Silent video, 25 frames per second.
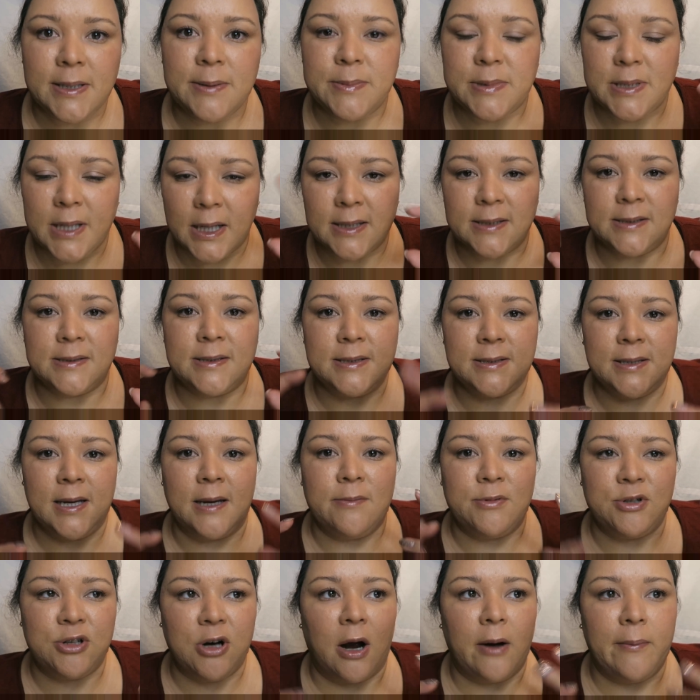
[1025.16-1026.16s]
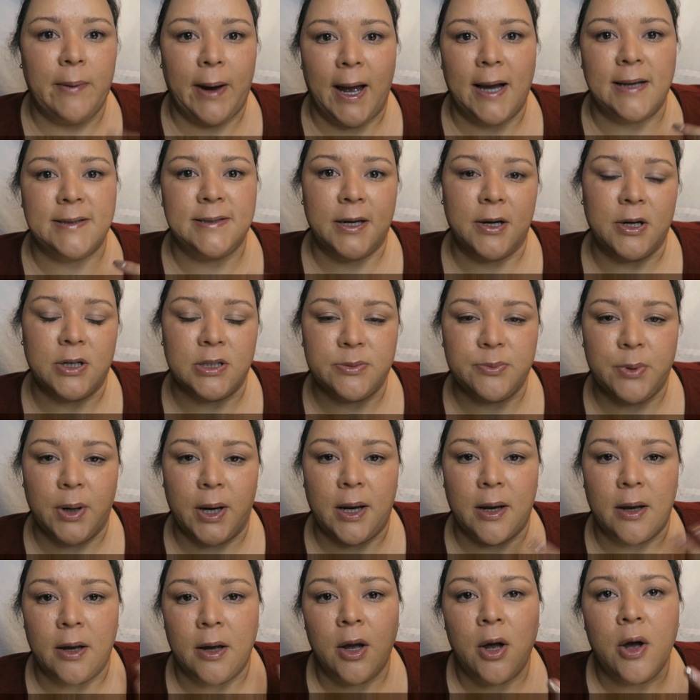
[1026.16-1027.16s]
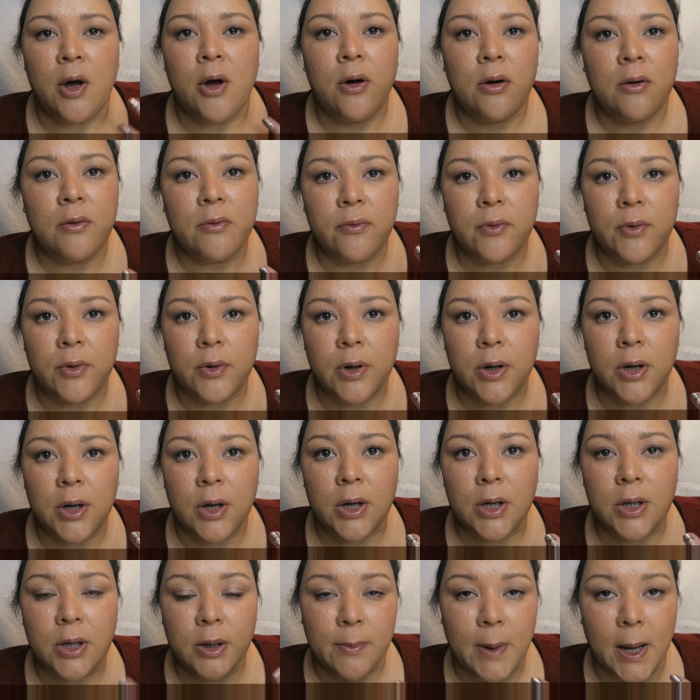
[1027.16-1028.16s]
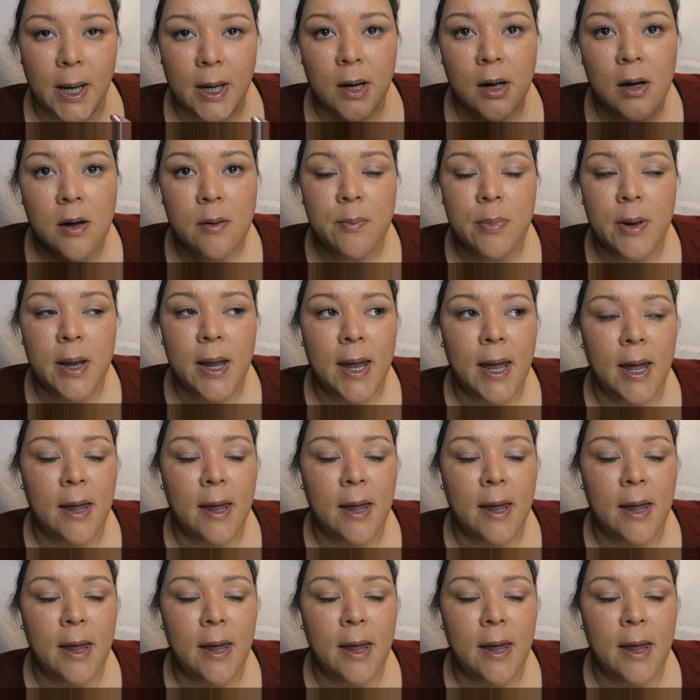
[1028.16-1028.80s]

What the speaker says: it does the same job as hairspray for your makeup.